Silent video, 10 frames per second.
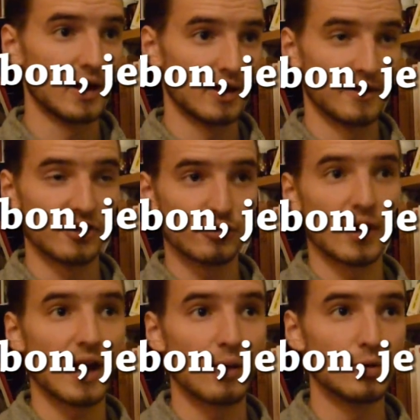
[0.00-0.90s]
this
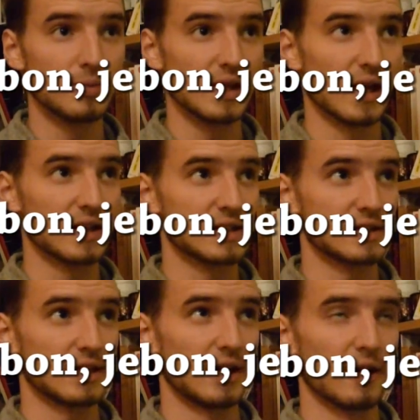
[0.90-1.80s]
voilà would be
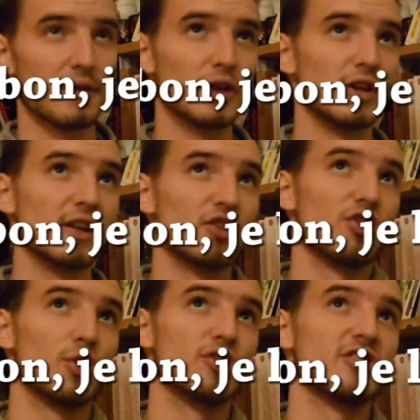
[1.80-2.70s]
like, I think in English
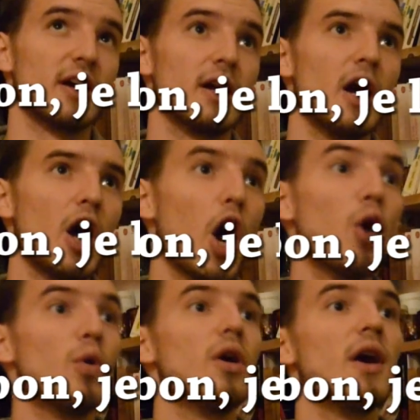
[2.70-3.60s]
you could say,
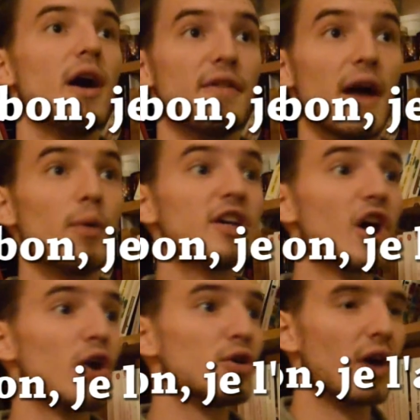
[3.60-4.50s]
oh, there we
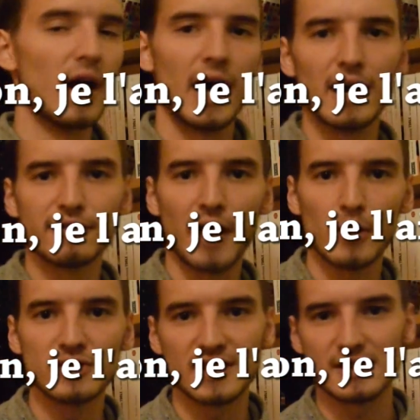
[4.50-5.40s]
go, I
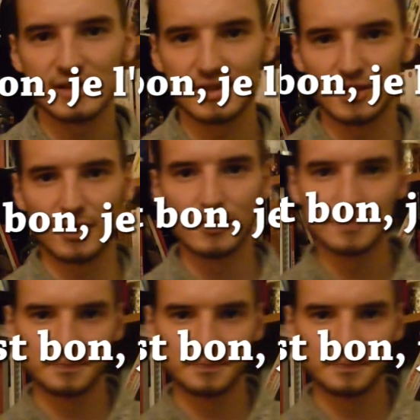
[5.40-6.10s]
found it, you know.